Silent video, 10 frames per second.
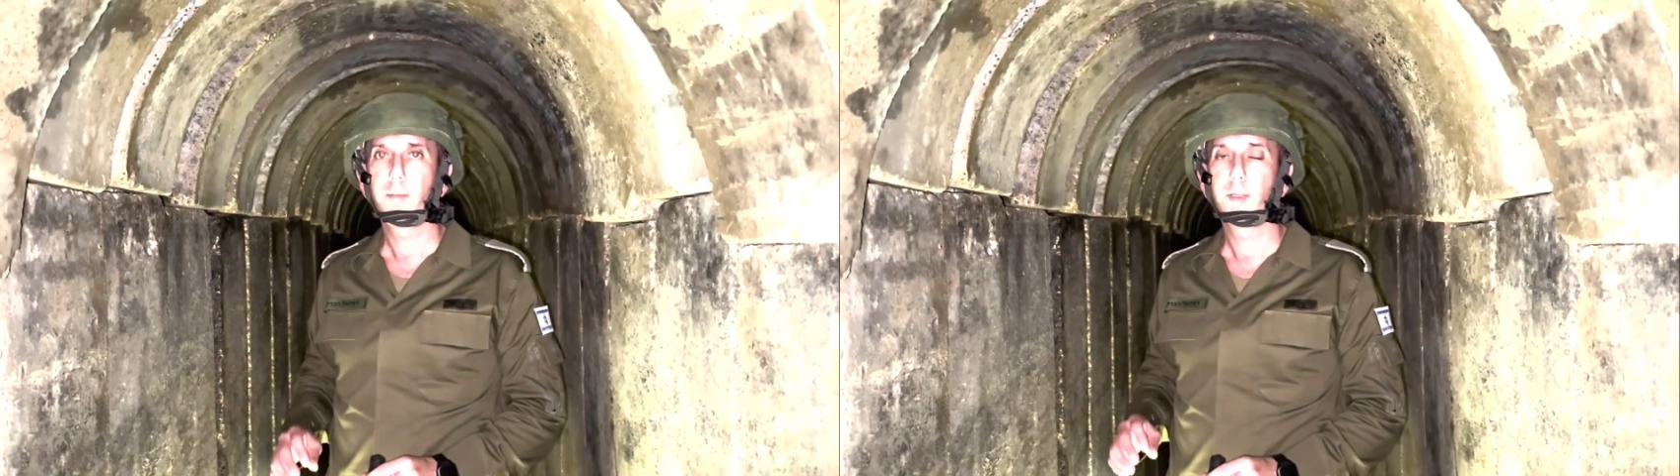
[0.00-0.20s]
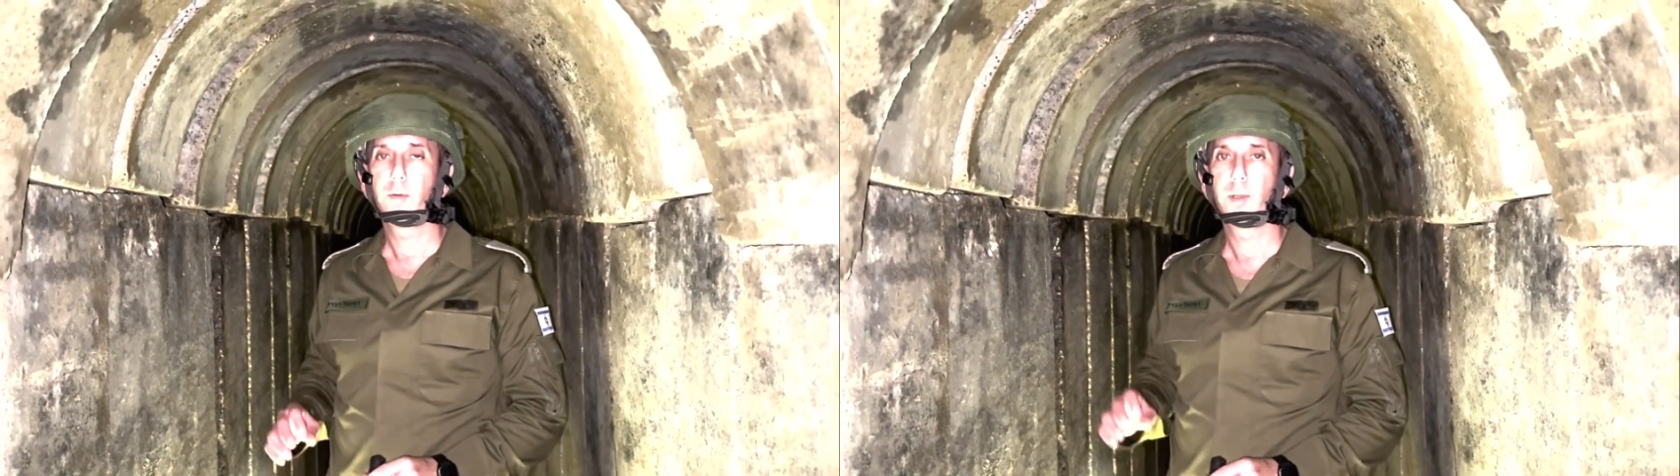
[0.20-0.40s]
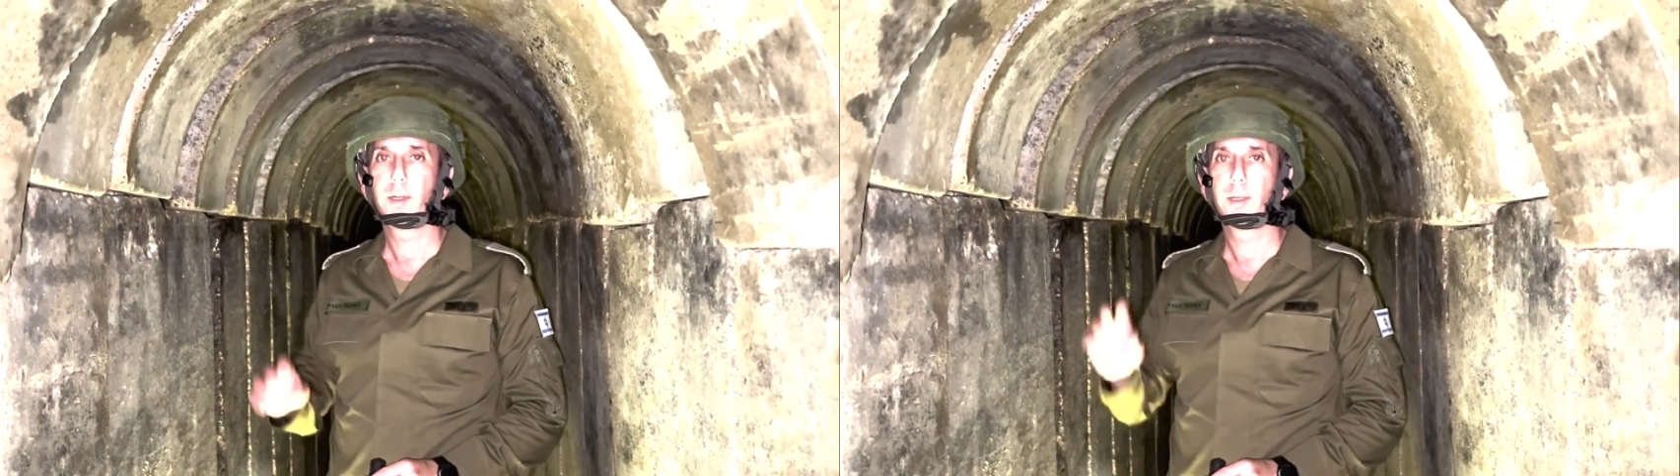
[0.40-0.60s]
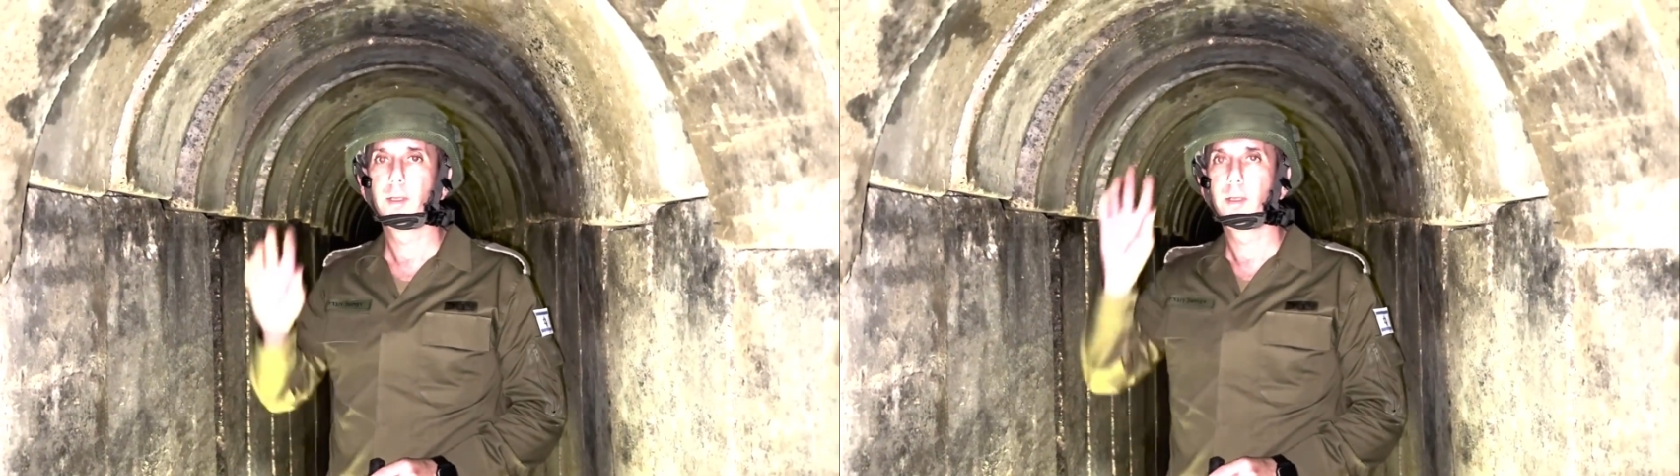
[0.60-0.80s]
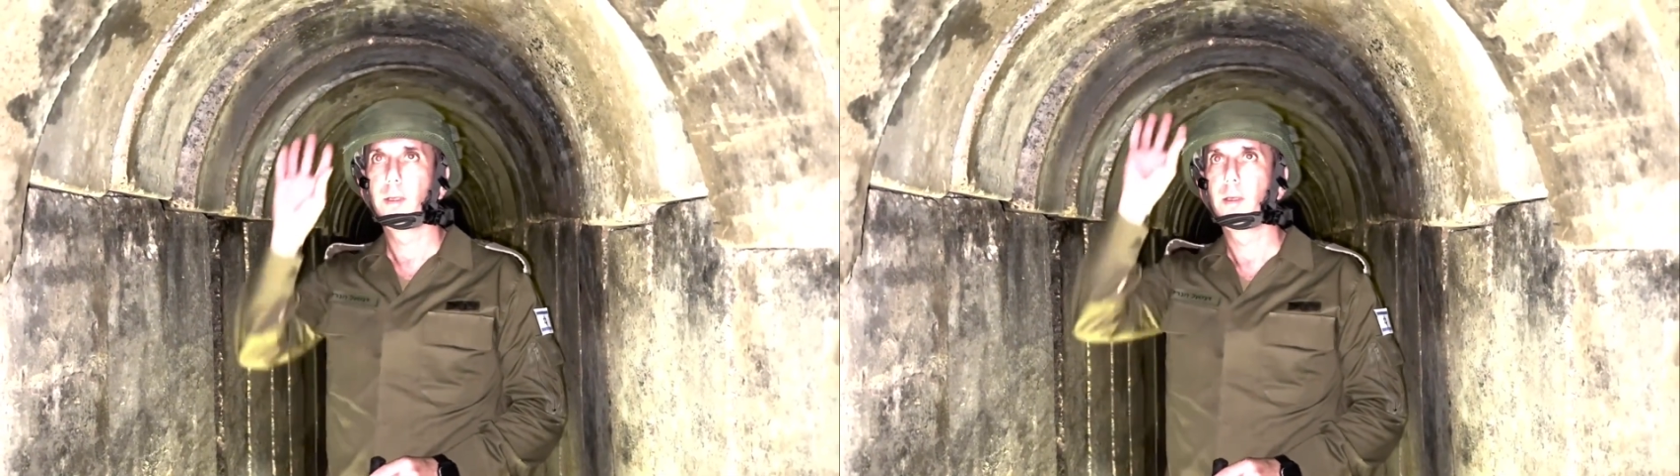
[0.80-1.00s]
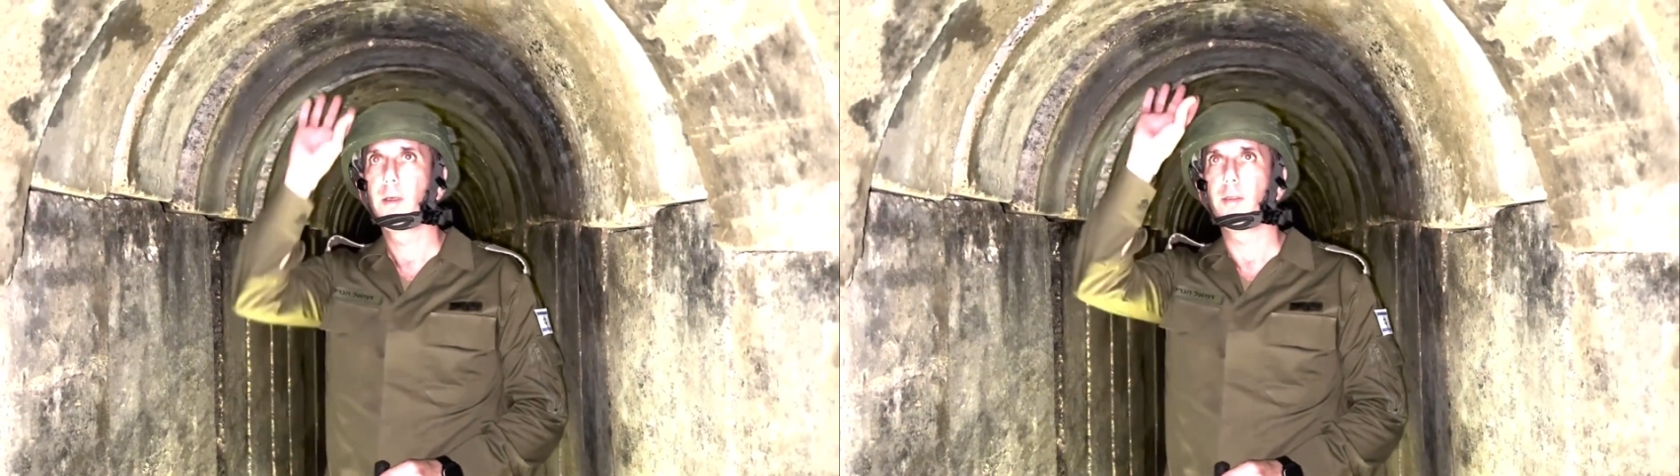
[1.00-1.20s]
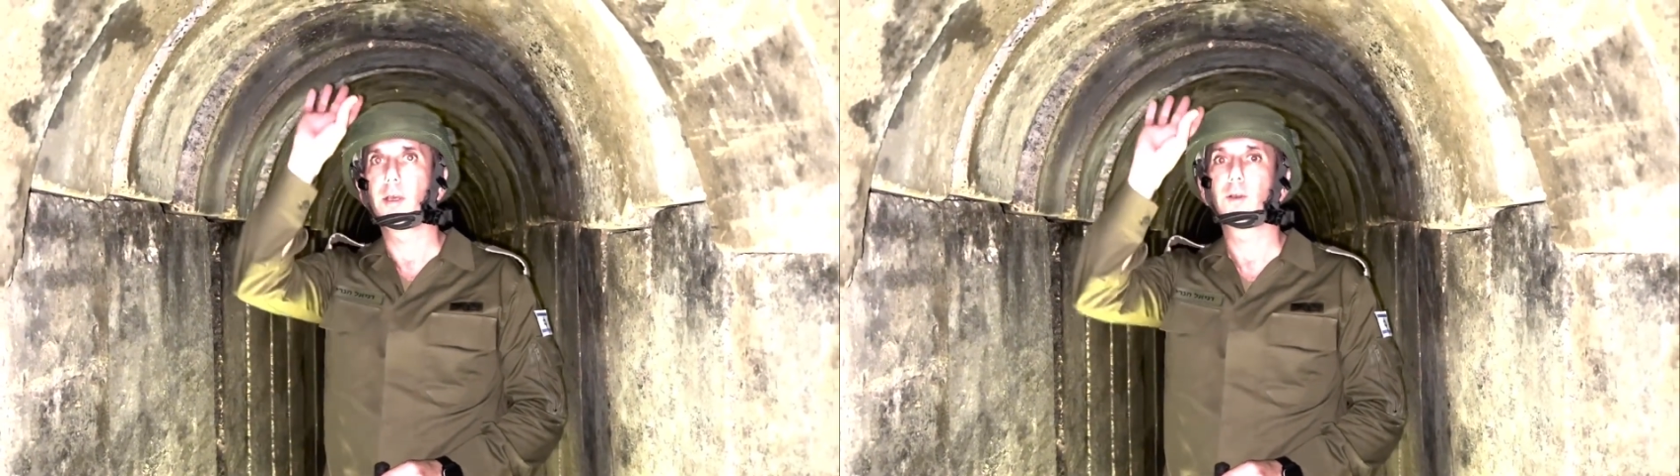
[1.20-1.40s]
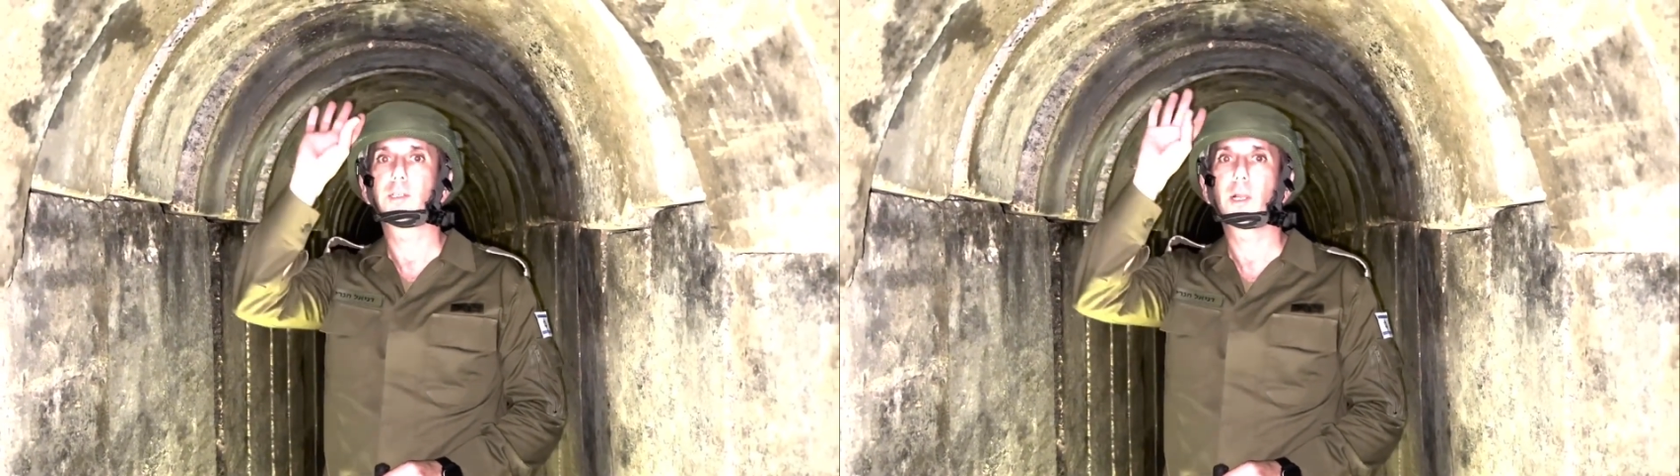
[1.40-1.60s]
between the
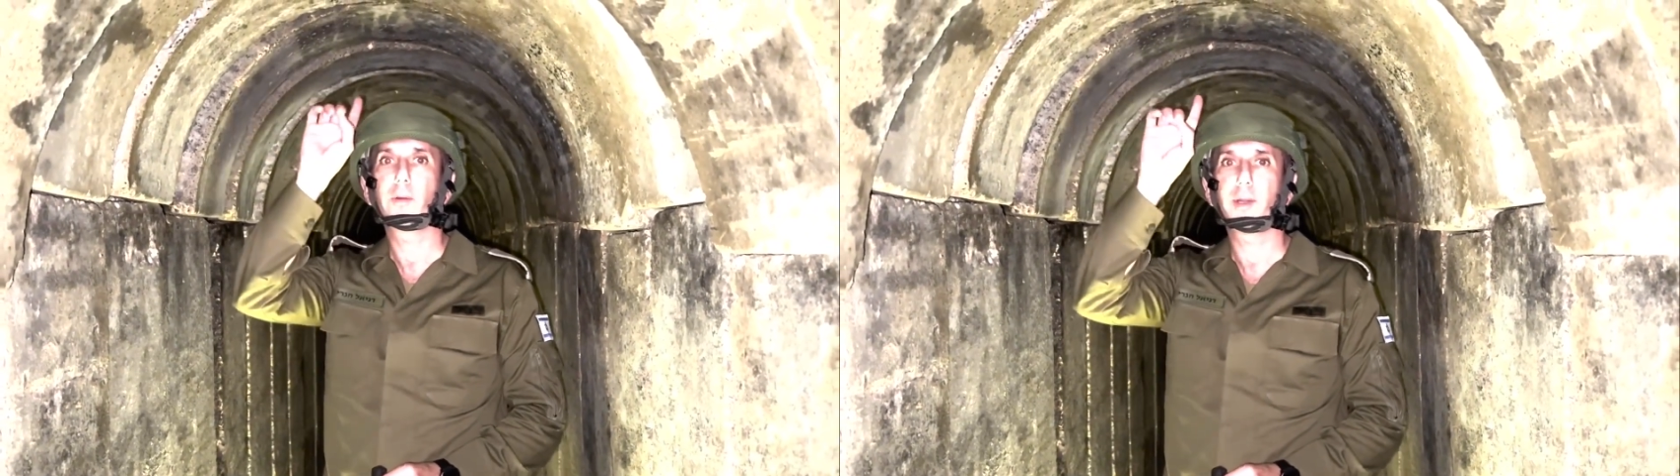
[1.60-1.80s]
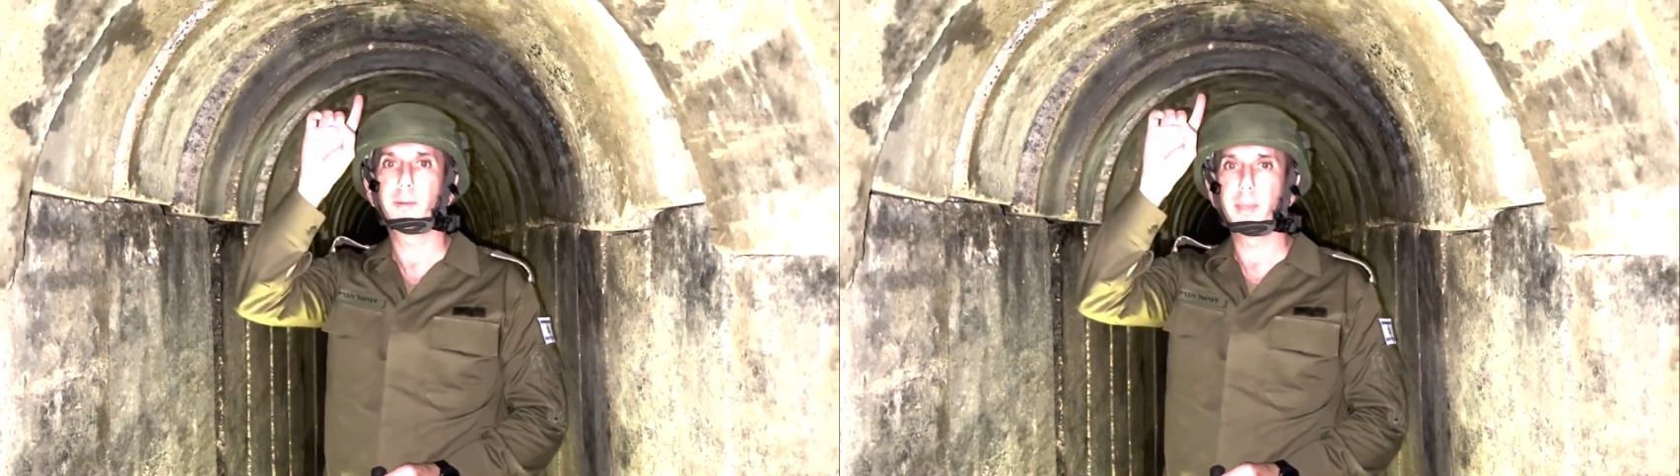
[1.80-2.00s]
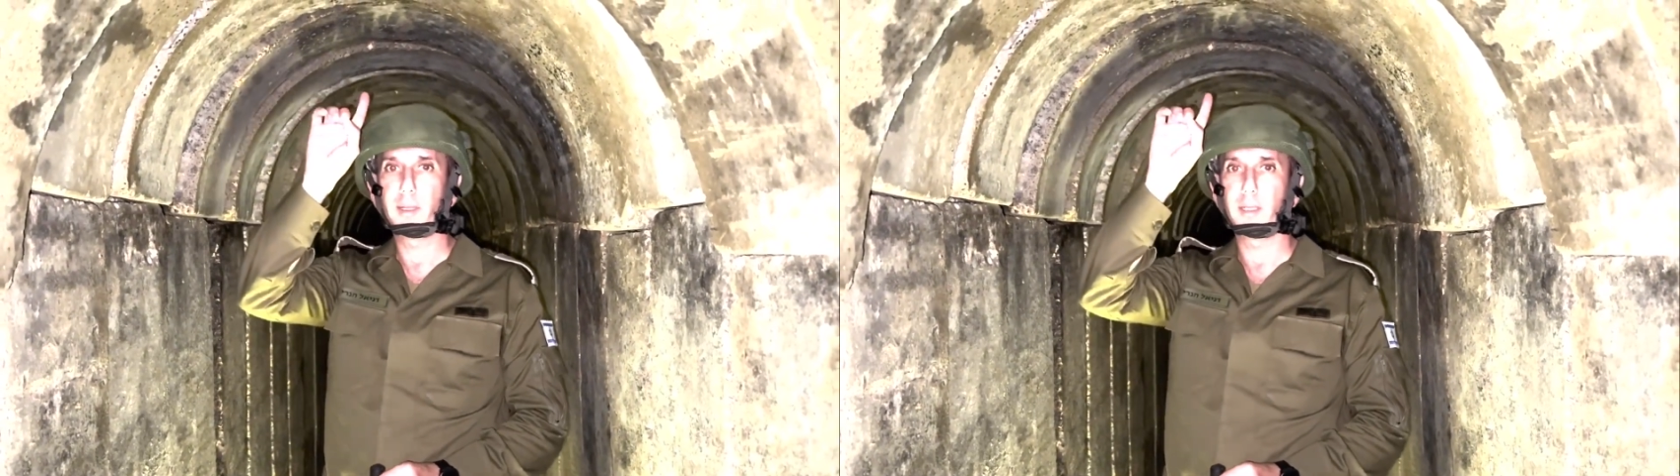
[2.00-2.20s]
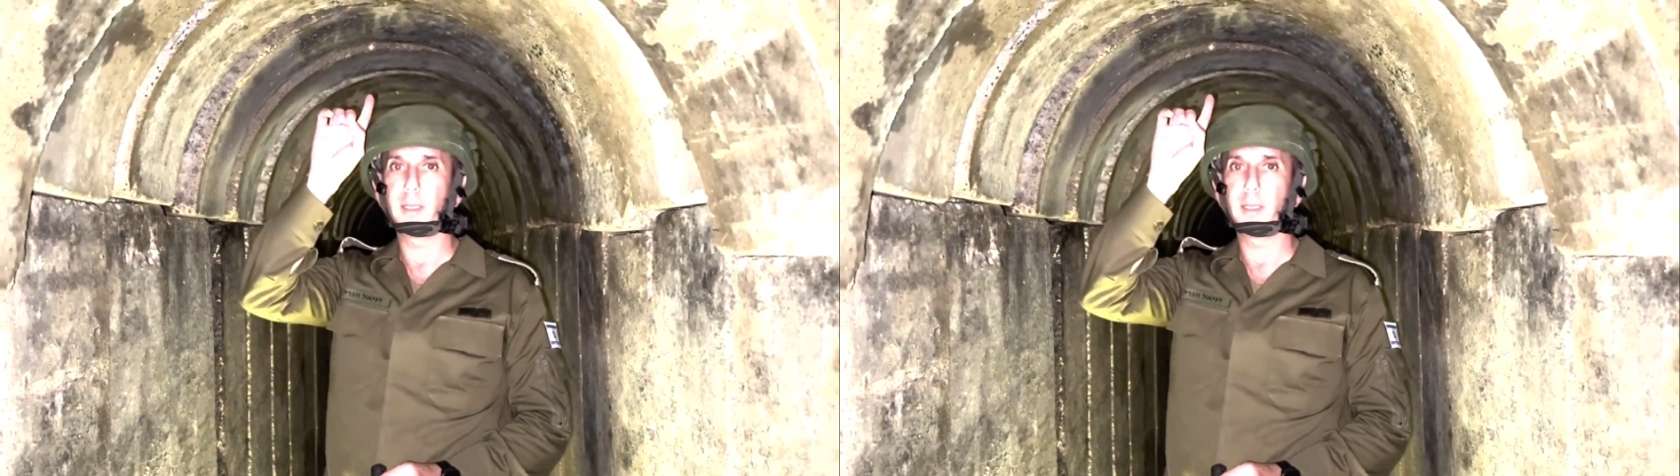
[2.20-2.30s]
Qatarian building